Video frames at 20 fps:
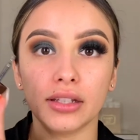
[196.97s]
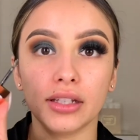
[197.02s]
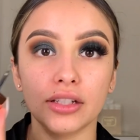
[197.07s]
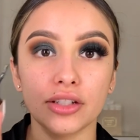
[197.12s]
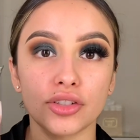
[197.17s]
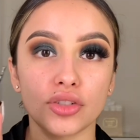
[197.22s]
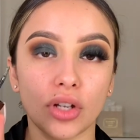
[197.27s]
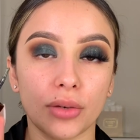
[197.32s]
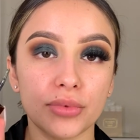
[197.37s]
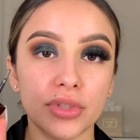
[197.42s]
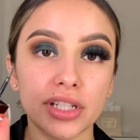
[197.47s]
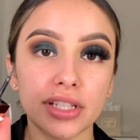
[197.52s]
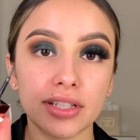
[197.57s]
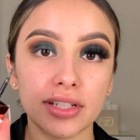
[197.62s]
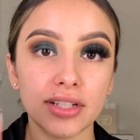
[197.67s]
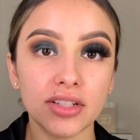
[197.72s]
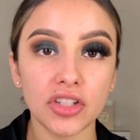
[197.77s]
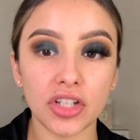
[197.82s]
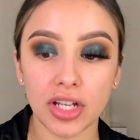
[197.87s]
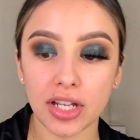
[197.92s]
So I'm just
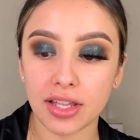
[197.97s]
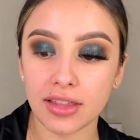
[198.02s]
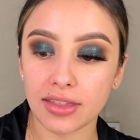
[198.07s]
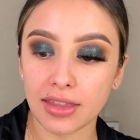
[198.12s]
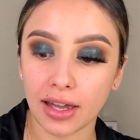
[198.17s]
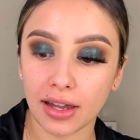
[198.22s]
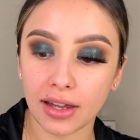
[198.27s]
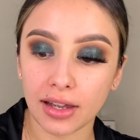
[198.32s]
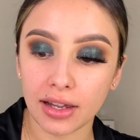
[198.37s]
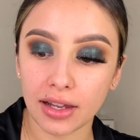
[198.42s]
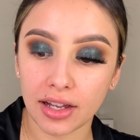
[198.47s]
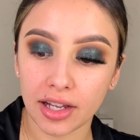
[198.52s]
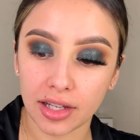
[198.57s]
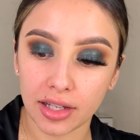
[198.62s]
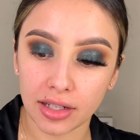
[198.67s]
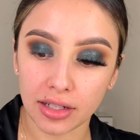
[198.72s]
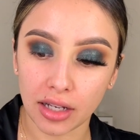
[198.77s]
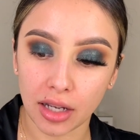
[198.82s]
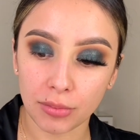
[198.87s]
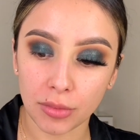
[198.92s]
going to take that
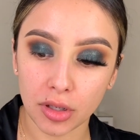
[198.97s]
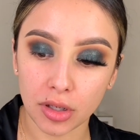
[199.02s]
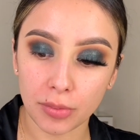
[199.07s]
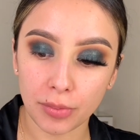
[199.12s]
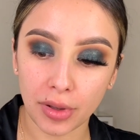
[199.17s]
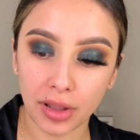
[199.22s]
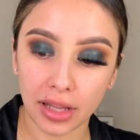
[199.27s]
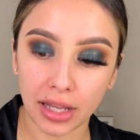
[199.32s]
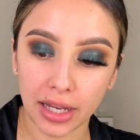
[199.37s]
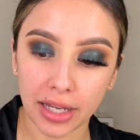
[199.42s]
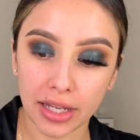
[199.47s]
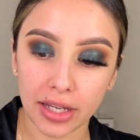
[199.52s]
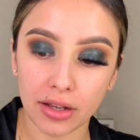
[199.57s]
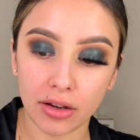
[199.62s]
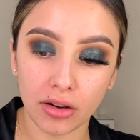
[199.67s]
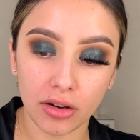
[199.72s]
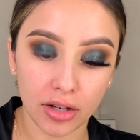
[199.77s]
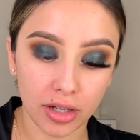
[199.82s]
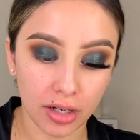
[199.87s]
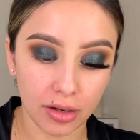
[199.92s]
and I'm going to apply
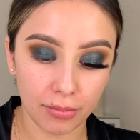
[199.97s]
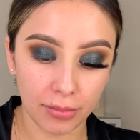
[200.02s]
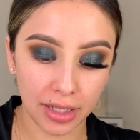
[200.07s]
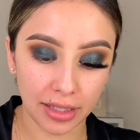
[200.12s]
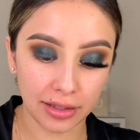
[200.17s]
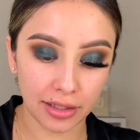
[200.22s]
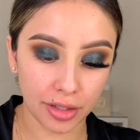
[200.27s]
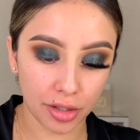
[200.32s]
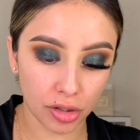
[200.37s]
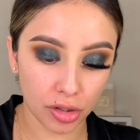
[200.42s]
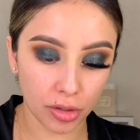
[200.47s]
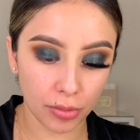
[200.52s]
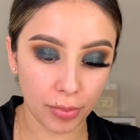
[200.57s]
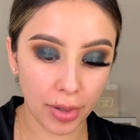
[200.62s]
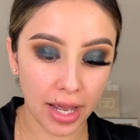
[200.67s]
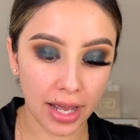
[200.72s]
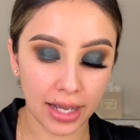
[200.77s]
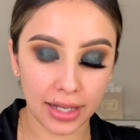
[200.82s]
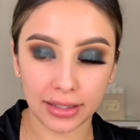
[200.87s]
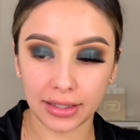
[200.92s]
it on my little
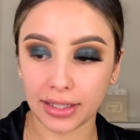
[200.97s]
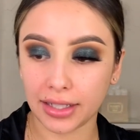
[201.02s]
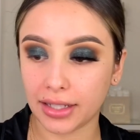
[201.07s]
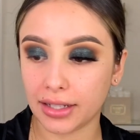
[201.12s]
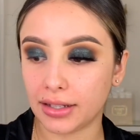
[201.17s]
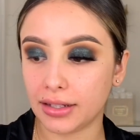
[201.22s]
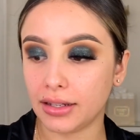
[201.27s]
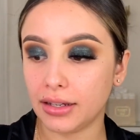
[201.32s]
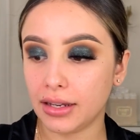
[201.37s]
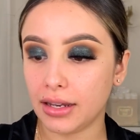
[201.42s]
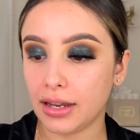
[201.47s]
palette.